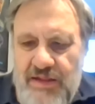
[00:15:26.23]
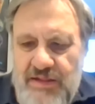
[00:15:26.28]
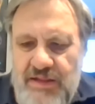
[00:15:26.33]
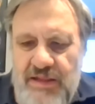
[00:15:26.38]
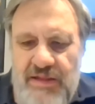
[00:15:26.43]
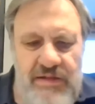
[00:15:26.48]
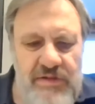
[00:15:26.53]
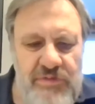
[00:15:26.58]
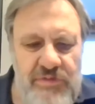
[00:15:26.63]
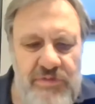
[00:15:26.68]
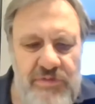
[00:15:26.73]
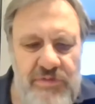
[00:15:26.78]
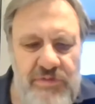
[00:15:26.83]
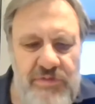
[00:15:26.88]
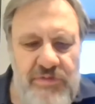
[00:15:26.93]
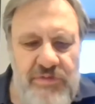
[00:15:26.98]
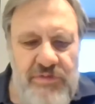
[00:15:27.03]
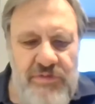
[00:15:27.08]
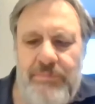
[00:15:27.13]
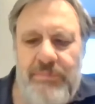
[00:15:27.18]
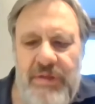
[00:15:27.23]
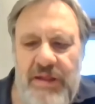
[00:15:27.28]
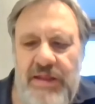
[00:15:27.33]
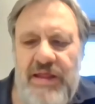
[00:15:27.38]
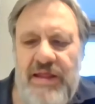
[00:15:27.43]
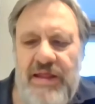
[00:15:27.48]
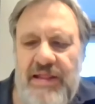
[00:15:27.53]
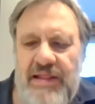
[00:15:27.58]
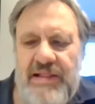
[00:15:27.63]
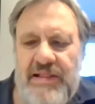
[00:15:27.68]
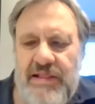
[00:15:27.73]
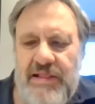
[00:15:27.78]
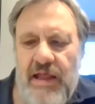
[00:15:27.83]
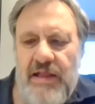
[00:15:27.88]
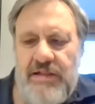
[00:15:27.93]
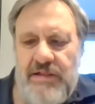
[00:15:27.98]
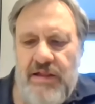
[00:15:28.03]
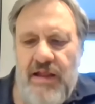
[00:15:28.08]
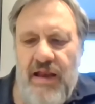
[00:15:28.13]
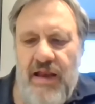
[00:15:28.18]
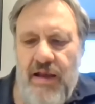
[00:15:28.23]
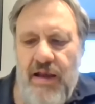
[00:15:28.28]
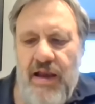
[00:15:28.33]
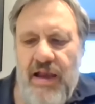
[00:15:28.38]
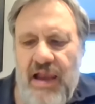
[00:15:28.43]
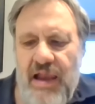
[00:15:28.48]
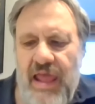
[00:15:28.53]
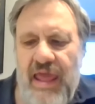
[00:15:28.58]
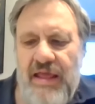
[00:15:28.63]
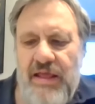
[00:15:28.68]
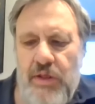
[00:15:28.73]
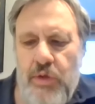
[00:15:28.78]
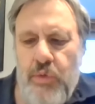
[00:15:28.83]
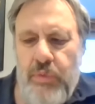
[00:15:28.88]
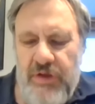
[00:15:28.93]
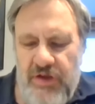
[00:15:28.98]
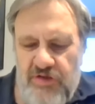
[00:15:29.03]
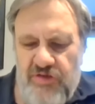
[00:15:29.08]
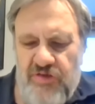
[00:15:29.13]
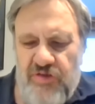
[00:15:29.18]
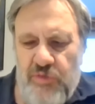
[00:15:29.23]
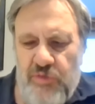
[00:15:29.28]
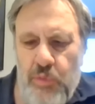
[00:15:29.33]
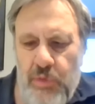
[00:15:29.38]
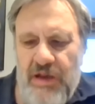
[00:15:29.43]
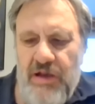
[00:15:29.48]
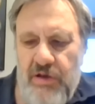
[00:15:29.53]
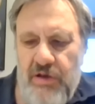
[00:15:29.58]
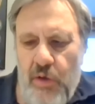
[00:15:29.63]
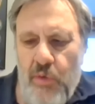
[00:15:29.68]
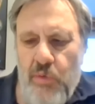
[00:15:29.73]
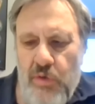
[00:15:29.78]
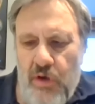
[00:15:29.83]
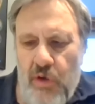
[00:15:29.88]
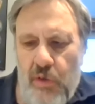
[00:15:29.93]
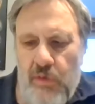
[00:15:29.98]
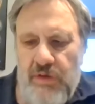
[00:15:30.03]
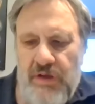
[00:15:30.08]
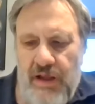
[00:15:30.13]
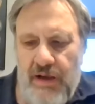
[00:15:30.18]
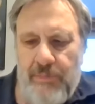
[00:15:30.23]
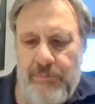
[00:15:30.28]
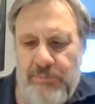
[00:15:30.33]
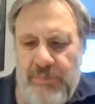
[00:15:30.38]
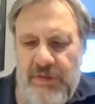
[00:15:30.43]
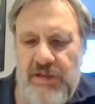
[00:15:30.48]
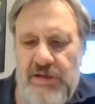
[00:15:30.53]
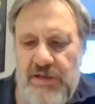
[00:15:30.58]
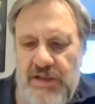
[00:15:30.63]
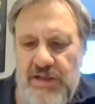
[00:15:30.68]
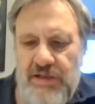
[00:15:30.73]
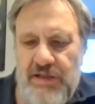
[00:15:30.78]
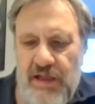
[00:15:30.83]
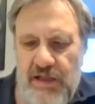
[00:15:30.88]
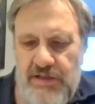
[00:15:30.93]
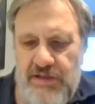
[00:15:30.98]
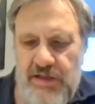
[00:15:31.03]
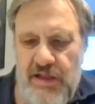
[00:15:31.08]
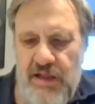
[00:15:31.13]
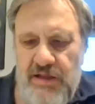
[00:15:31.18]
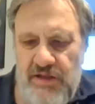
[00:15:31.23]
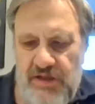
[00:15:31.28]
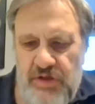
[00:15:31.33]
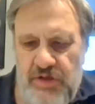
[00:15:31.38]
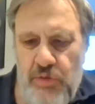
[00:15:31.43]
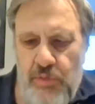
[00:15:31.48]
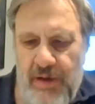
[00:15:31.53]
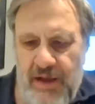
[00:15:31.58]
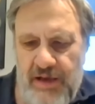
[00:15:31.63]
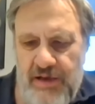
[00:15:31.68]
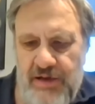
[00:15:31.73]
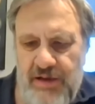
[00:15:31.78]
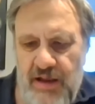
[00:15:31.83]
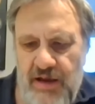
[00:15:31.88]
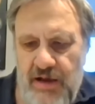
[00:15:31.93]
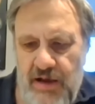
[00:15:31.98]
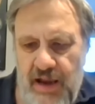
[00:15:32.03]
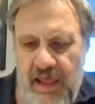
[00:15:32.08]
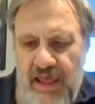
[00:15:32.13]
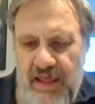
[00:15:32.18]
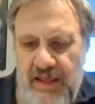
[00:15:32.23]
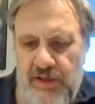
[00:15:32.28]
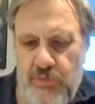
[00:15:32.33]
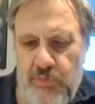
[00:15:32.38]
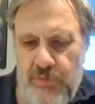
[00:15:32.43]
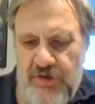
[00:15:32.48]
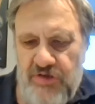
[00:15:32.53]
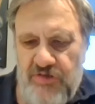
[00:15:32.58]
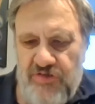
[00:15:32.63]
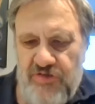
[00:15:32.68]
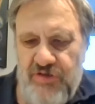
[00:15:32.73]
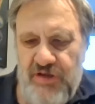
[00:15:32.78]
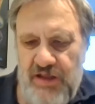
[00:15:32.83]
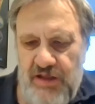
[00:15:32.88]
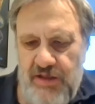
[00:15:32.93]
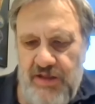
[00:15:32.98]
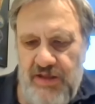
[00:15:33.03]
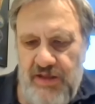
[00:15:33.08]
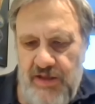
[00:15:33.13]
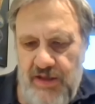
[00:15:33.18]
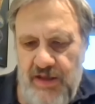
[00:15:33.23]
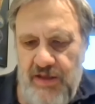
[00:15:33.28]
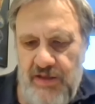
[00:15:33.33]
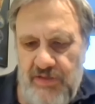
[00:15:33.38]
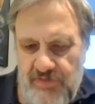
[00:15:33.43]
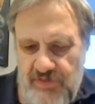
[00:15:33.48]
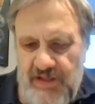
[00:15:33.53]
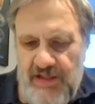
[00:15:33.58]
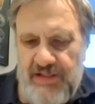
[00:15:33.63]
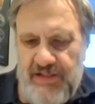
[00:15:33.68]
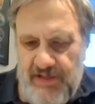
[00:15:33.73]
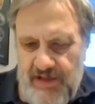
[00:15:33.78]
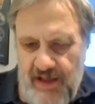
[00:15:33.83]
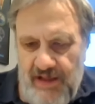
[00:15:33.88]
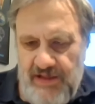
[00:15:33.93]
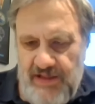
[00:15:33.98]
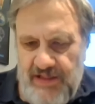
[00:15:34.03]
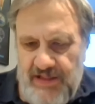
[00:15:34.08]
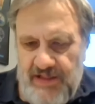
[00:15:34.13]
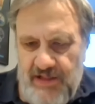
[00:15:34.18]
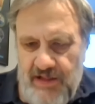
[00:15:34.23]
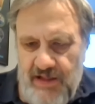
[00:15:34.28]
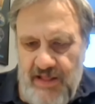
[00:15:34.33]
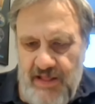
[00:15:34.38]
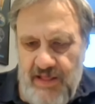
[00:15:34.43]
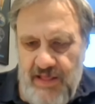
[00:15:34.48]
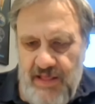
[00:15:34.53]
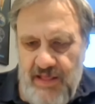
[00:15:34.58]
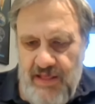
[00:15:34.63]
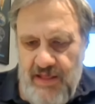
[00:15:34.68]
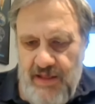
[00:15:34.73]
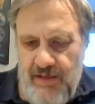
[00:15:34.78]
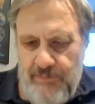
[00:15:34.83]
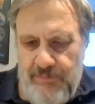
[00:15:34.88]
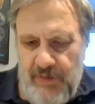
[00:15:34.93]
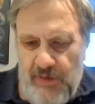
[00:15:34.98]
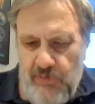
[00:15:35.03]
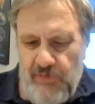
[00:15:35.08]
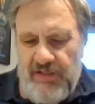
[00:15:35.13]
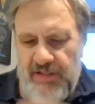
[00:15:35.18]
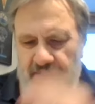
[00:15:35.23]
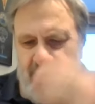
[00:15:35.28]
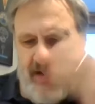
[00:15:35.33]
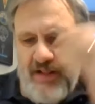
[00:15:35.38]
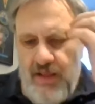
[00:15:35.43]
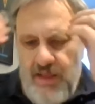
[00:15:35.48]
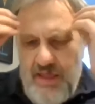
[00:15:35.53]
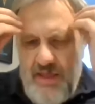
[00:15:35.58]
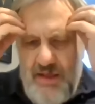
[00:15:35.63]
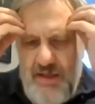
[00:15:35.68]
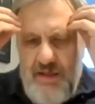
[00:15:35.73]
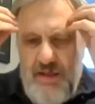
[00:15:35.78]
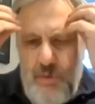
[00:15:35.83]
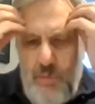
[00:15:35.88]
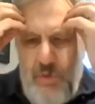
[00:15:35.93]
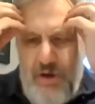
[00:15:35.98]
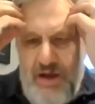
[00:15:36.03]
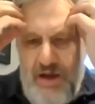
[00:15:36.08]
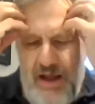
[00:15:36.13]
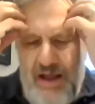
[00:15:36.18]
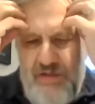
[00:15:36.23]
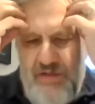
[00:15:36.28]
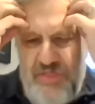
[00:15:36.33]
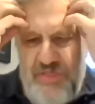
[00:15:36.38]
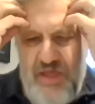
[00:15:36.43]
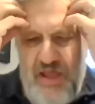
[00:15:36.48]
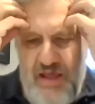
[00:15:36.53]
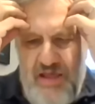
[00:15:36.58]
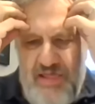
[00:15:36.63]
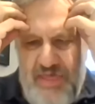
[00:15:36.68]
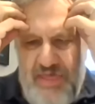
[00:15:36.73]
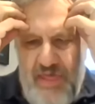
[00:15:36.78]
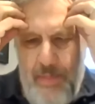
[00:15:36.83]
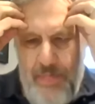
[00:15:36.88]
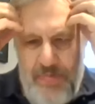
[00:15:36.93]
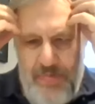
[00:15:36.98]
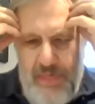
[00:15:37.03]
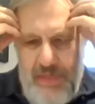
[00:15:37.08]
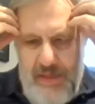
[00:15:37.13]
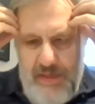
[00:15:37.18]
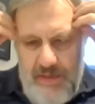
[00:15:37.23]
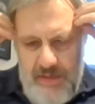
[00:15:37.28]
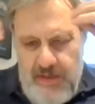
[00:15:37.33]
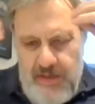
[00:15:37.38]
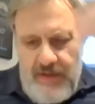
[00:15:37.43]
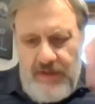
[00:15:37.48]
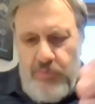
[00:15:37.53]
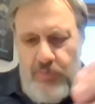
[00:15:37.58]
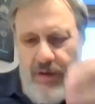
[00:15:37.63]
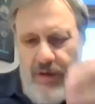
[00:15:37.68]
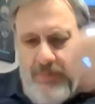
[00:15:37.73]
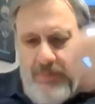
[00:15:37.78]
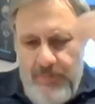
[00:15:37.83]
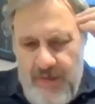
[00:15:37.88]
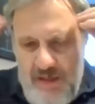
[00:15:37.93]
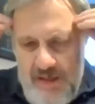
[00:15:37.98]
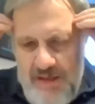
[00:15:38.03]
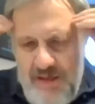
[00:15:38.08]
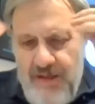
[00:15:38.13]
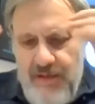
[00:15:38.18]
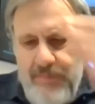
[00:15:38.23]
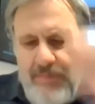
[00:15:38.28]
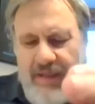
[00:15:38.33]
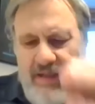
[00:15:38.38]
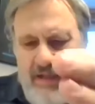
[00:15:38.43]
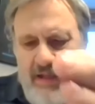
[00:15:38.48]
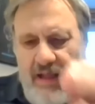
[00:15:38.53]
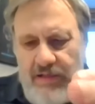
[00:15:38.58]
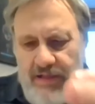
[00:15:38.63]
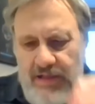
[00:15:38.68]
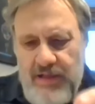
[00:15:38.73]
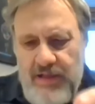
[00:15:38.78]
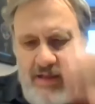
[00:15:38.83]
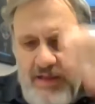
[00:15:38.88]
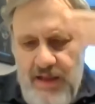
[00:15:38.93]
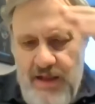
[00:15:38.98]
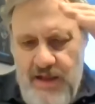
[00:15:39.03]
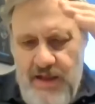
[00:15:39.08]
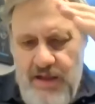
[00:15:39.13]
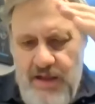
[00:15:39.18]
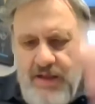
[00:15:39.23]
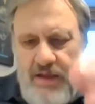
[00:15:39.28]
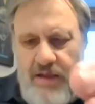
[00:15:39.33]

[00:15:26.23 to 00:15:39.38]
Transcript: The dream is that language will no longer be needed, human language in this case. Because when I think something, it will be immediately